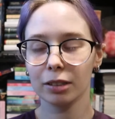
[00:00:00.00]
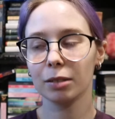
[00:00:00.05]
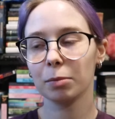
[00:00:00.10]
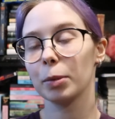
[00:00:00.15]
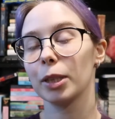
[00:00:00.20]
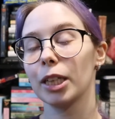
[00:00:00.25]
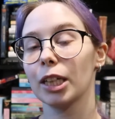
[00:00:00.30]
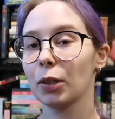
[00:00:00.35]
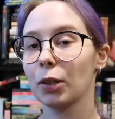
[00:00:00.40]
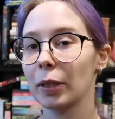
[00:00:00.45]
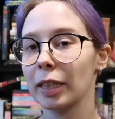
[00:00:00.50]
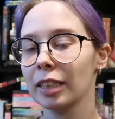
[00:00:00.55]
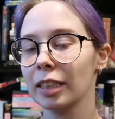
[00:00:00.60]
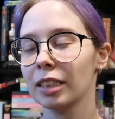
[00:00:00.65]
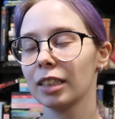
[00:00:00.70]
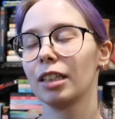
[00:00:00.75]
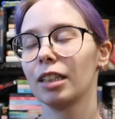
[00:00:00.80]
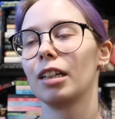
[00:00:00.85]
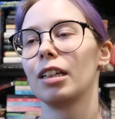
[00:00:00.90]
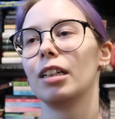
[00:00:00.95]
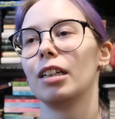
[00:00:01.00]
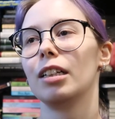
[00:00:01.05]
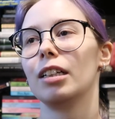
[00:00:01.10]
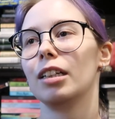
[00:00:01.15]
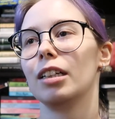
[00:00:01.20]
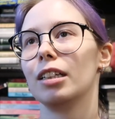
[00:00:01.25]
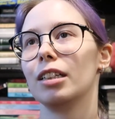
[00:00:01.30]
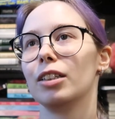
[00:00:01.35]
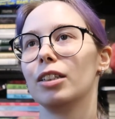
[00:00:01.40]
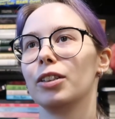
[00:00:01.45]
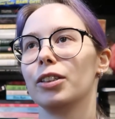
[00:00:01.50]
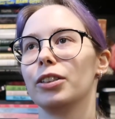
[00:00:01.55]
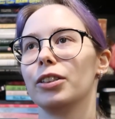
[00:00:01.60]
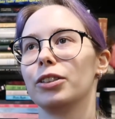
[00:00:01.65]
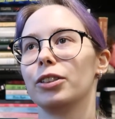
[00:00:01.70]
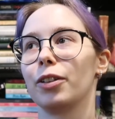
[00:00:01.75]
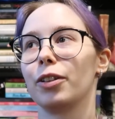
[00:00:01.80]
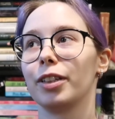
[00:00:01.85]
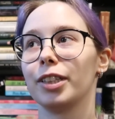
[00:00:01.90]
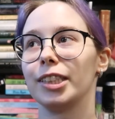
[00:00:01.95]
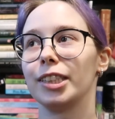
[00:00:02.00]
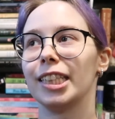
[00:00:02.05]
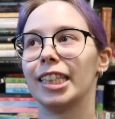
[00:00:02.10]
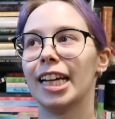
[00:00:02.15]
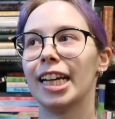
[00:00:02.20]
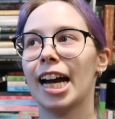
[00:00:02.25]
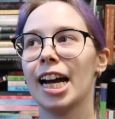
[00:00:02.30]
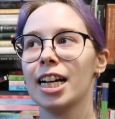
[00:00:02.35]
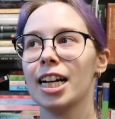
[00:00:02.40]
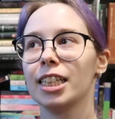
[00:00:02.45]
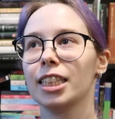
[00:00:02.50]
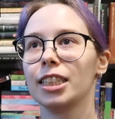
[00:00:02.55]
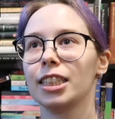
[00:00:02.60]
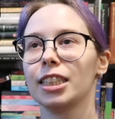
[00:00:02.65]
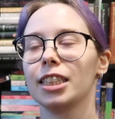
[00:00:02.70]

but not quite. So there's that.